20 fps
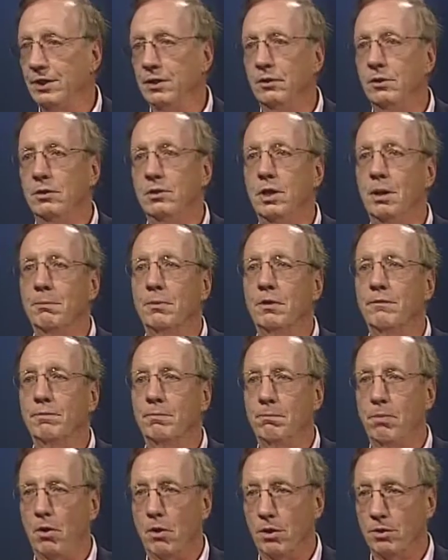There are a number
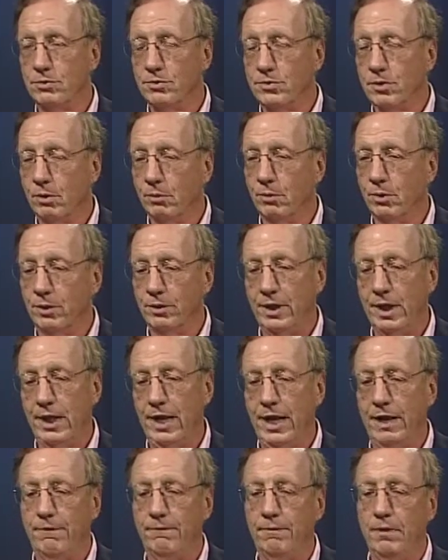of parts of the world that
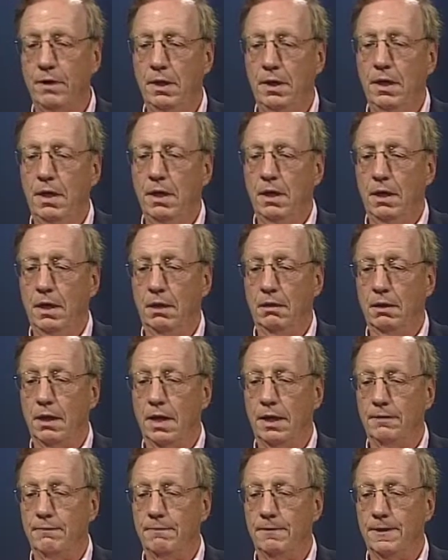have a
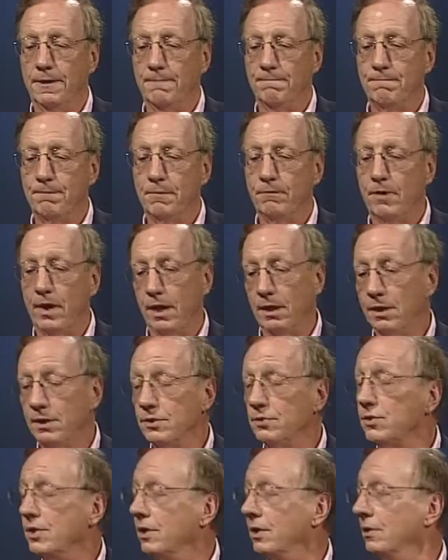lot of um,
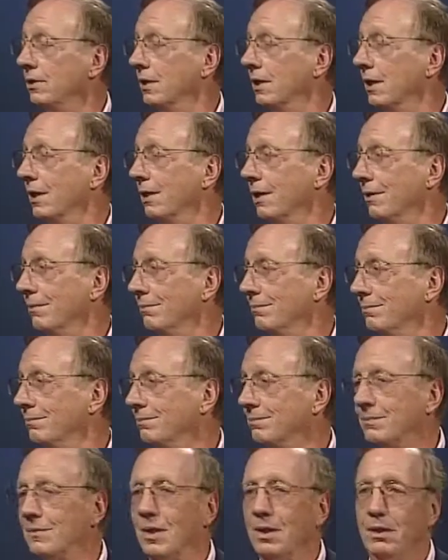violence and um,
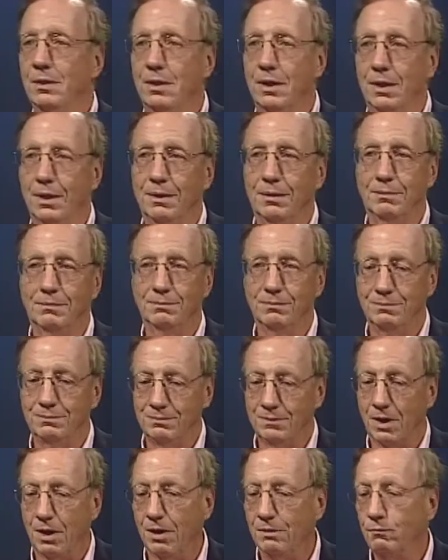um
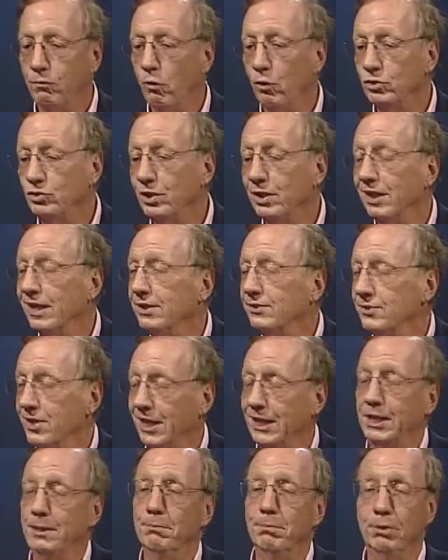unfortunate things
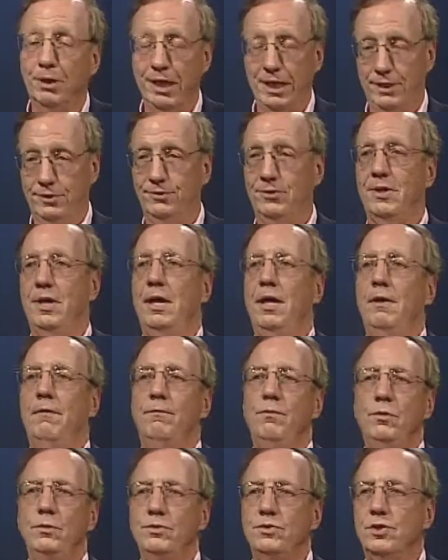taking place.
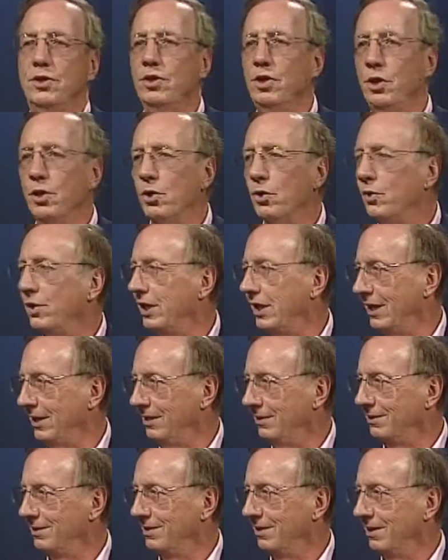Food security,
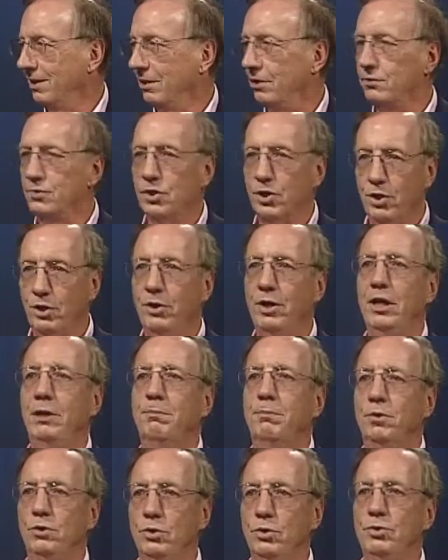the security to
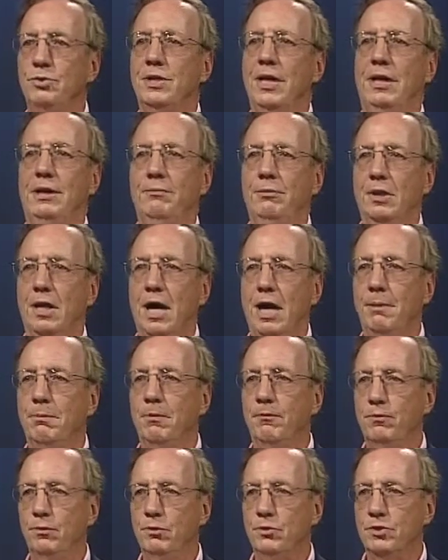produce a reliable
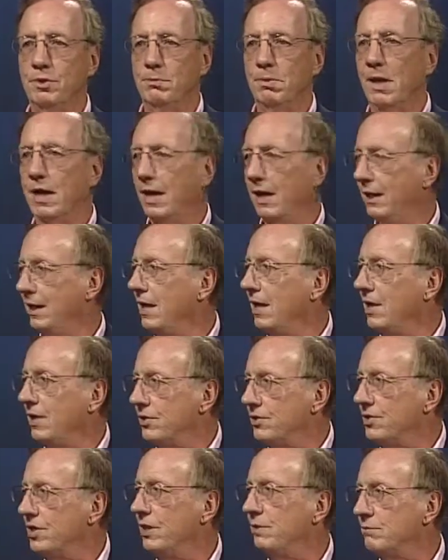food supply,
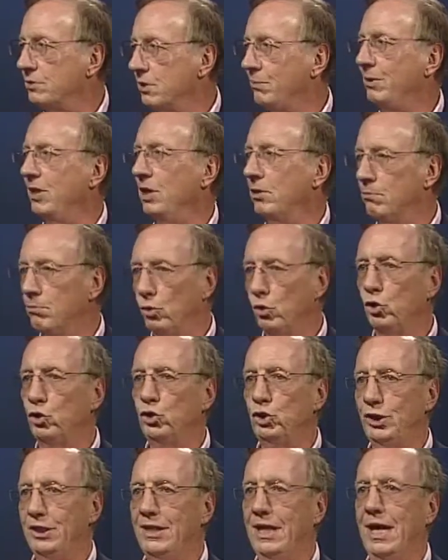seems to be
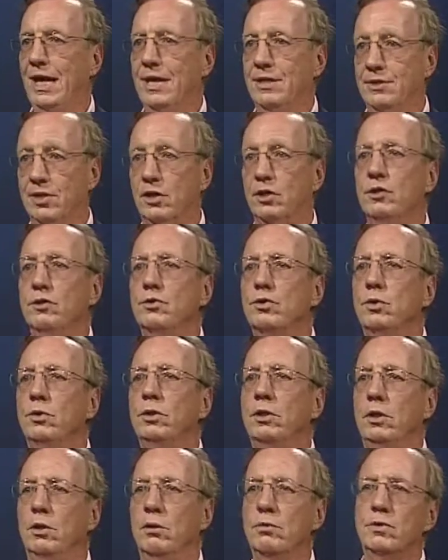emerging as a
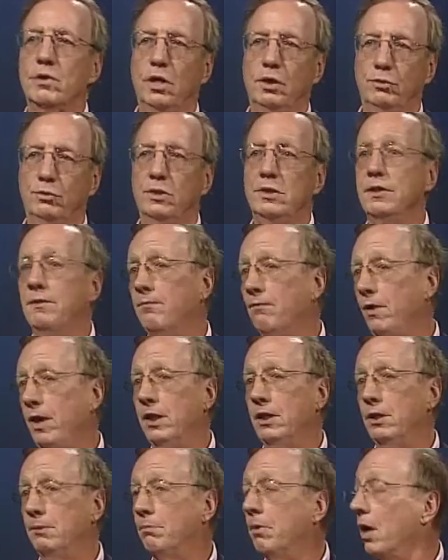concern in those countries, and
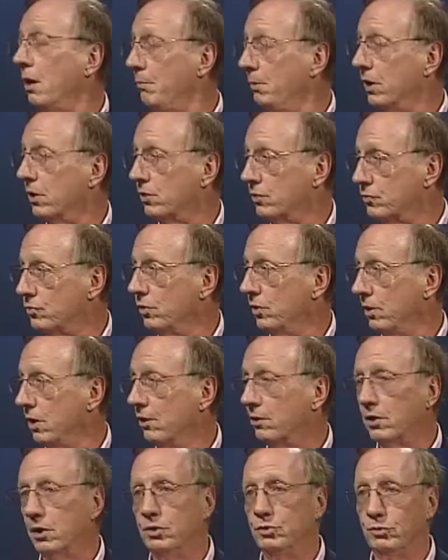frankly, probably be a concern in
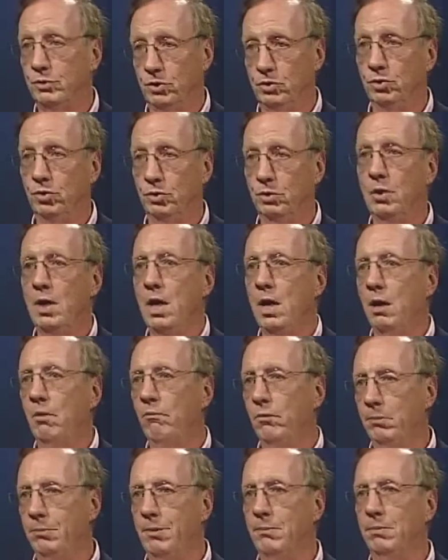our country too.
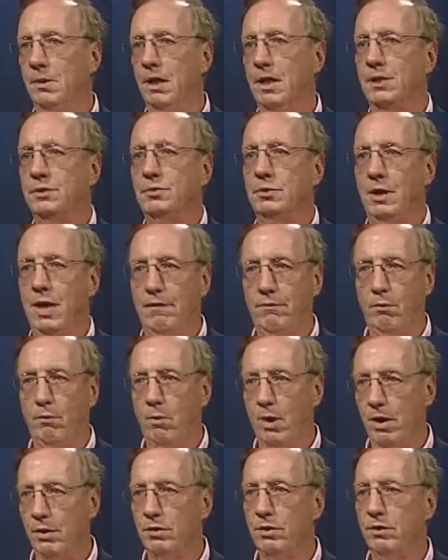We've been blessed to have a
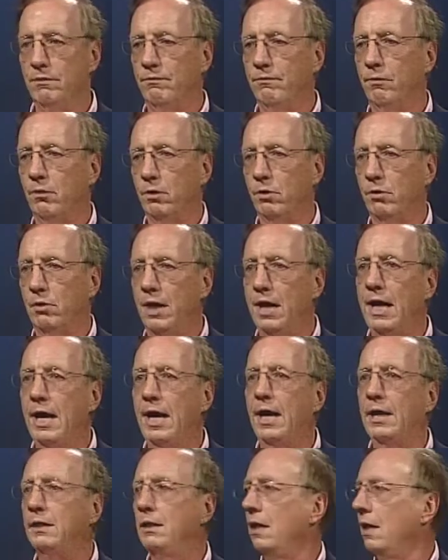wealth of fertile
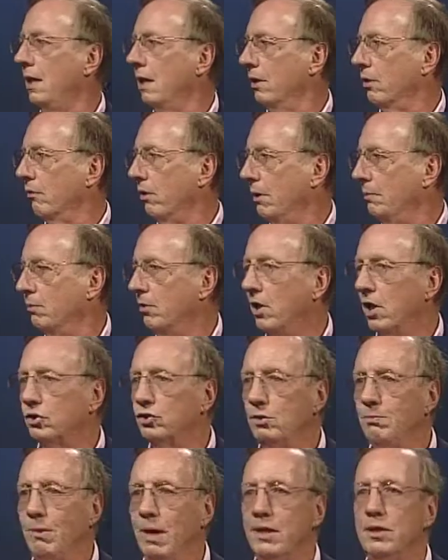land, great
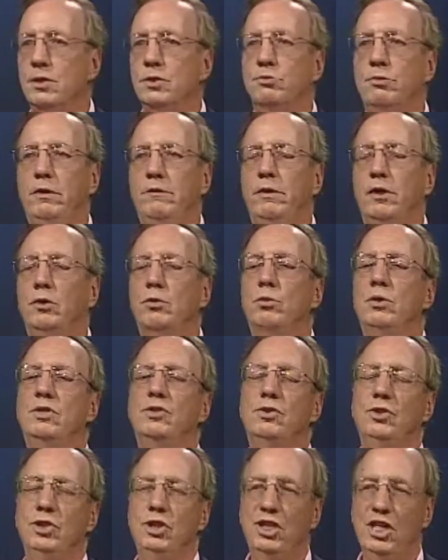production methods, we've
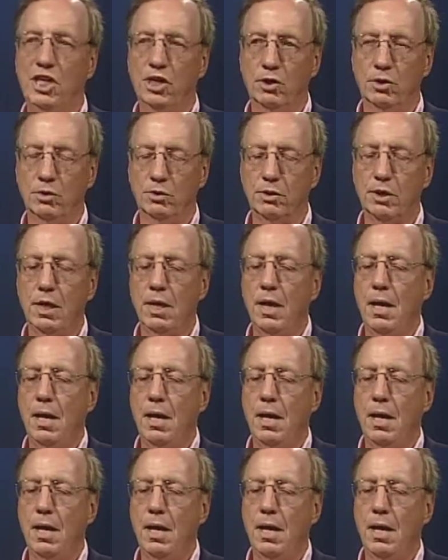increased yield.